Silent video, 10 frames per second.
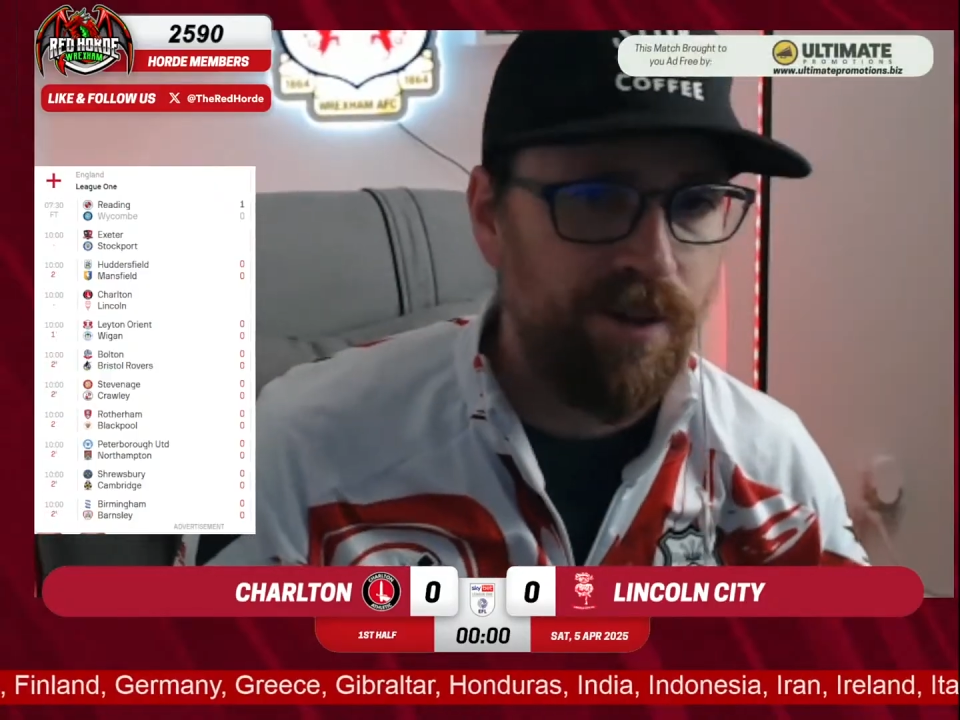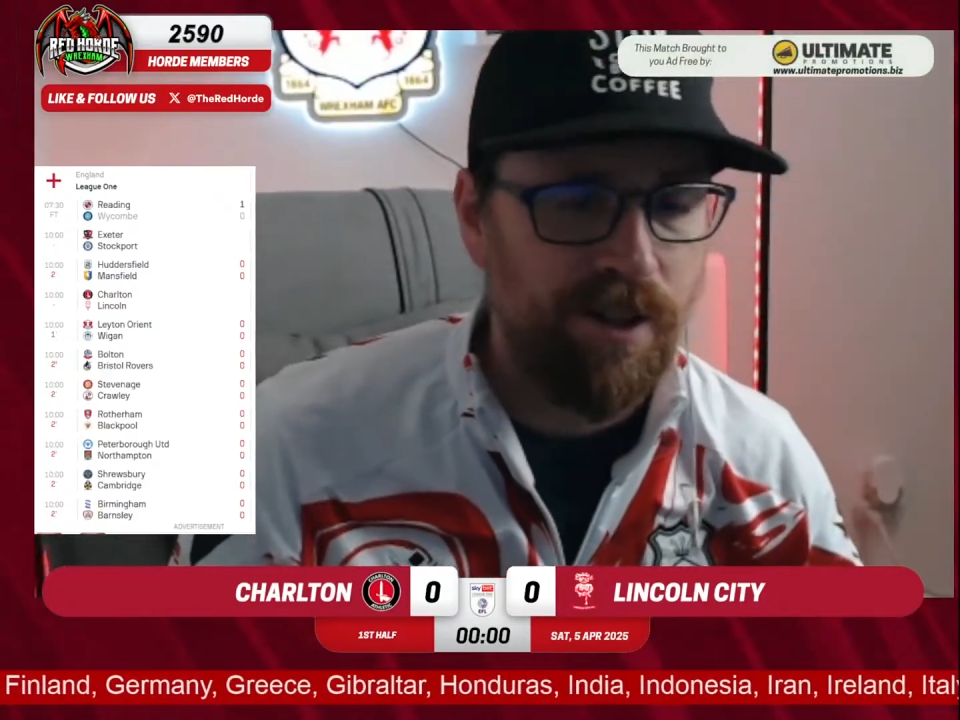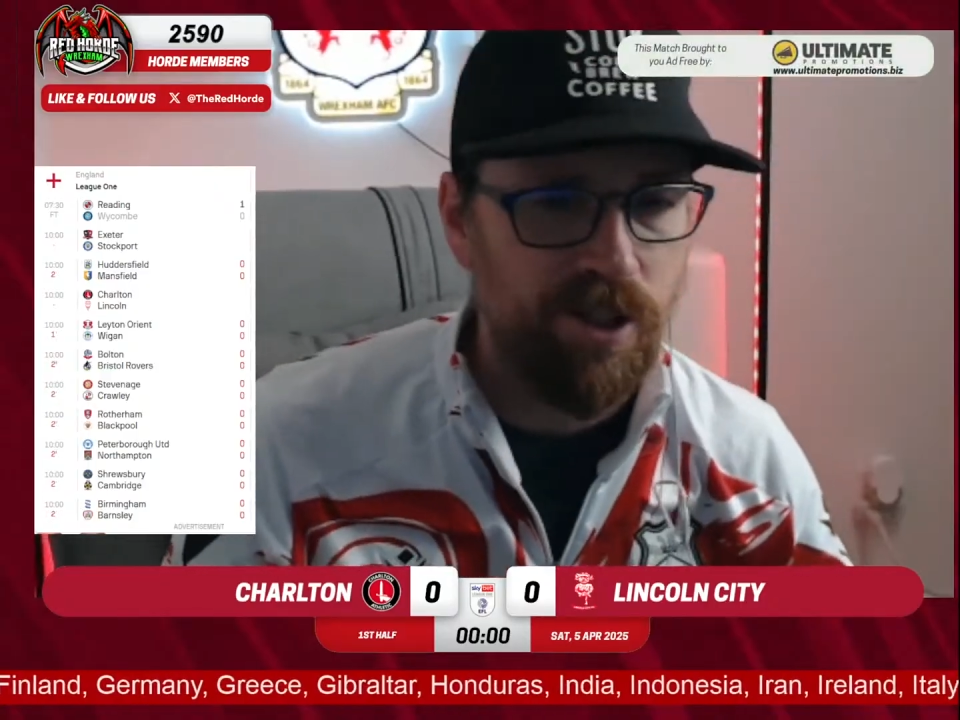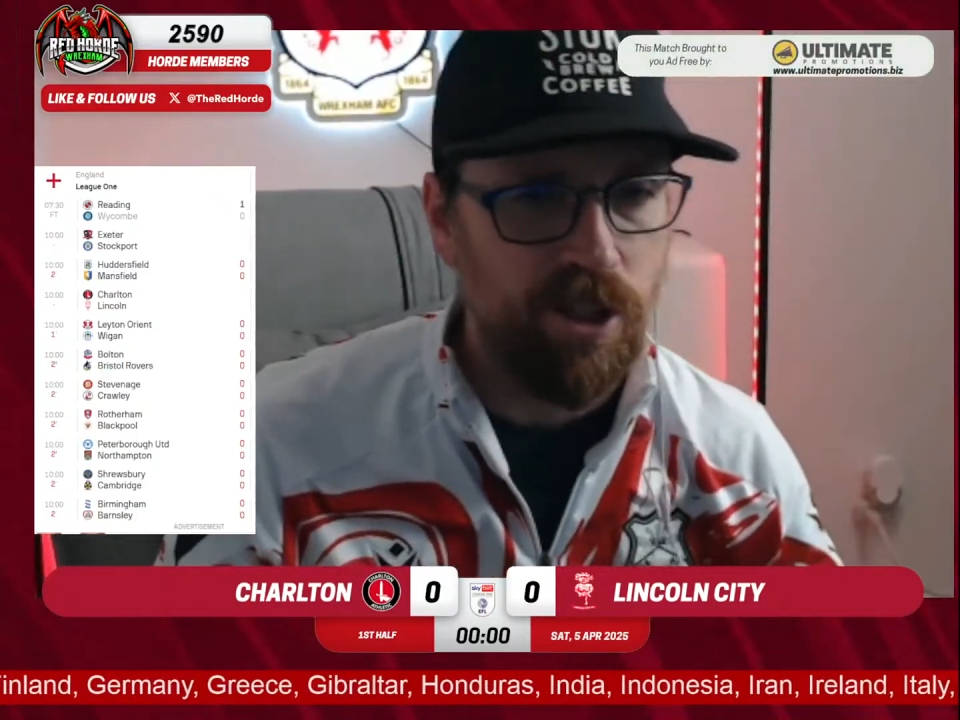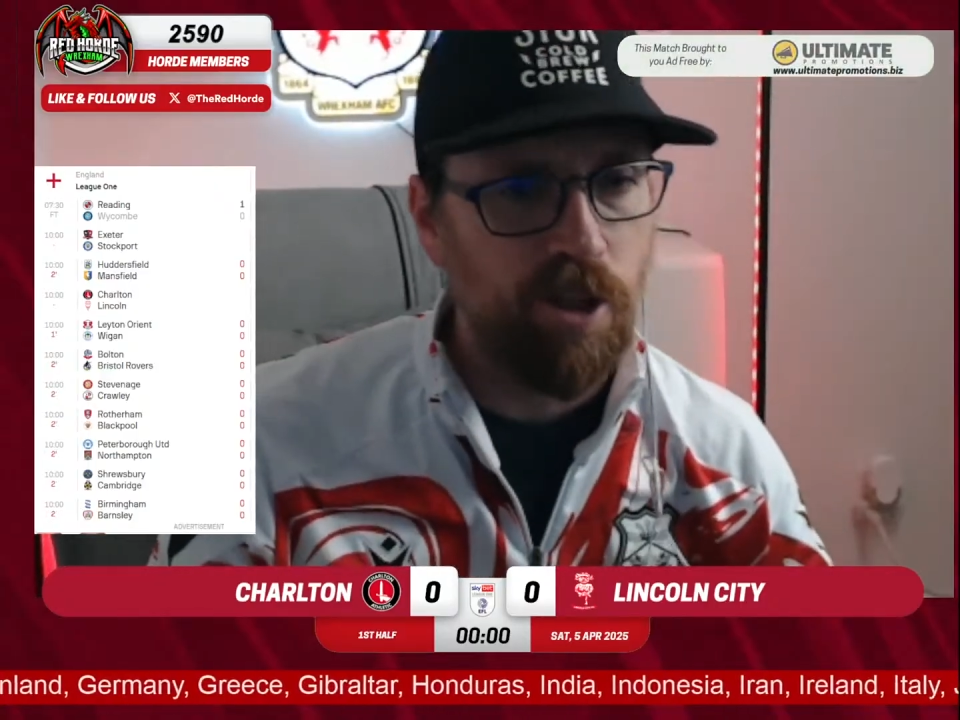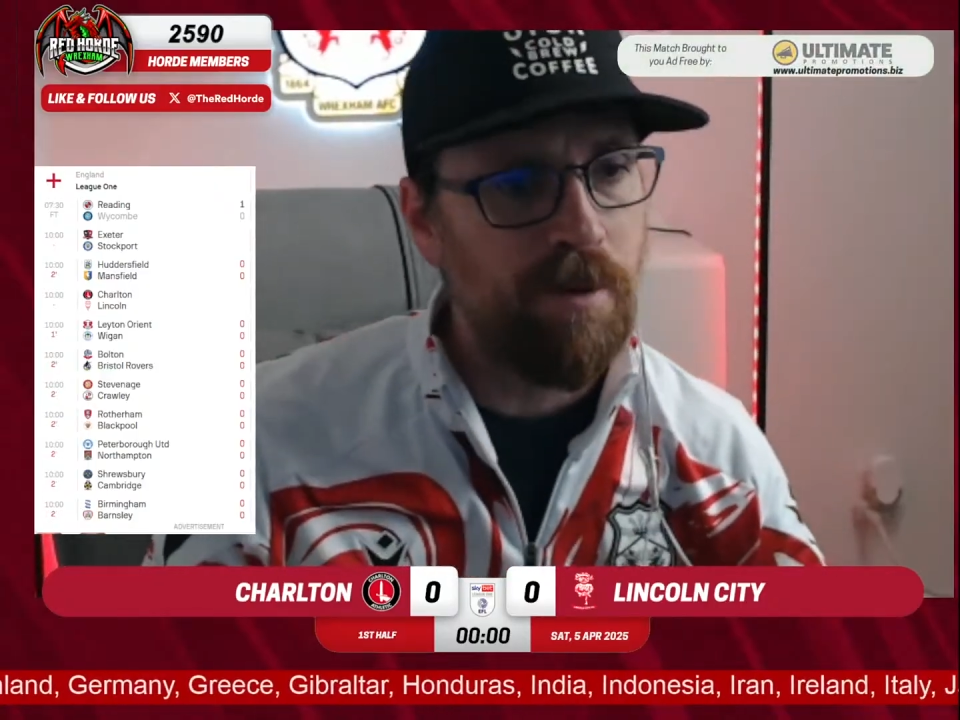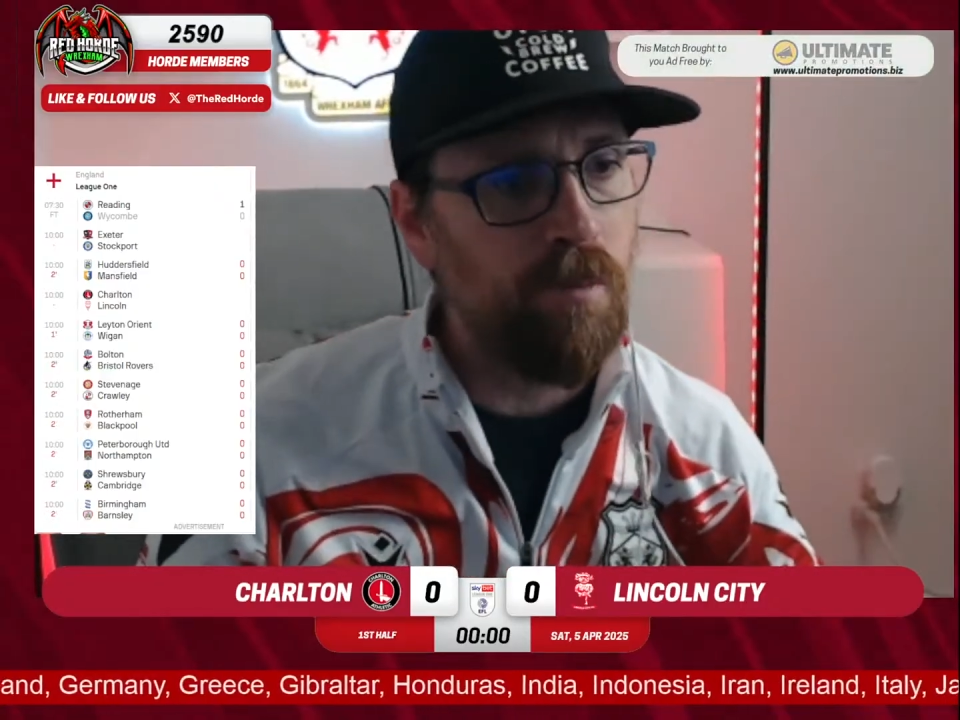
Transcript: and it's a little bit